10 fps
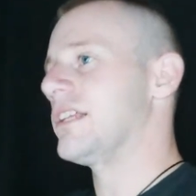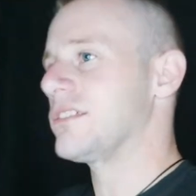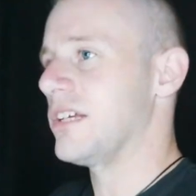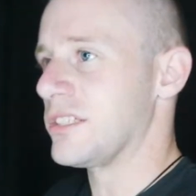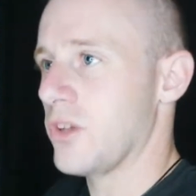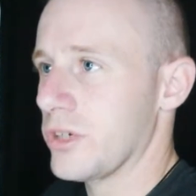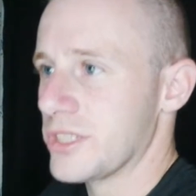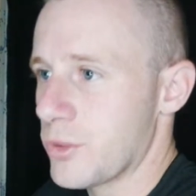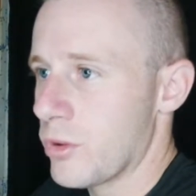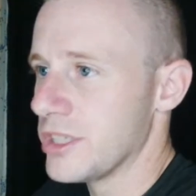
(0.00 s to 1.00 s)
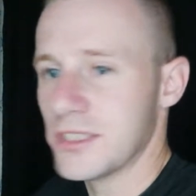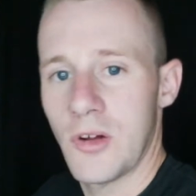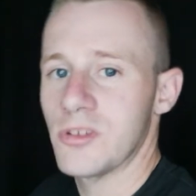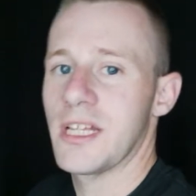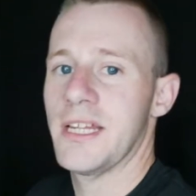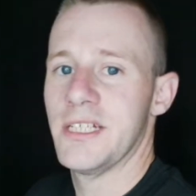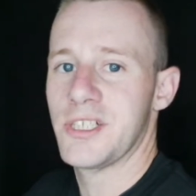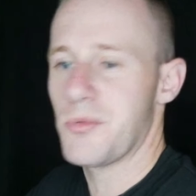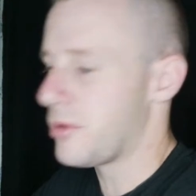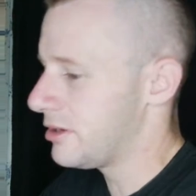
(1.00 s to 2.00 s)
And as long as it runs, as long as that
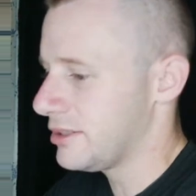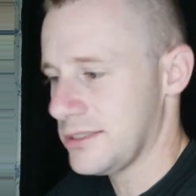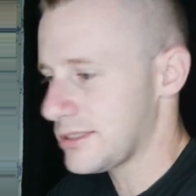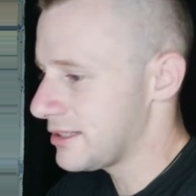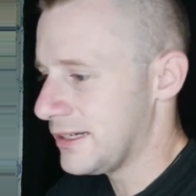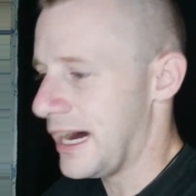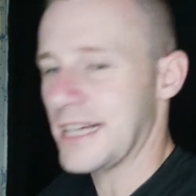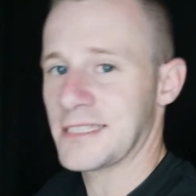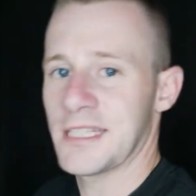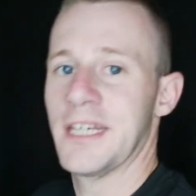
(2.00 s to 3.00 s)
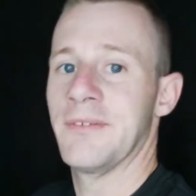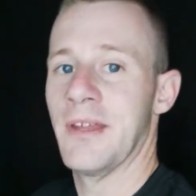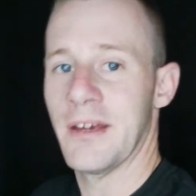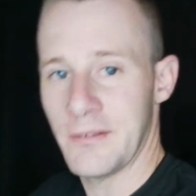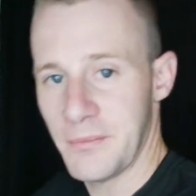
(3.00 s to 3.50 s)
engine runs, I'd save that.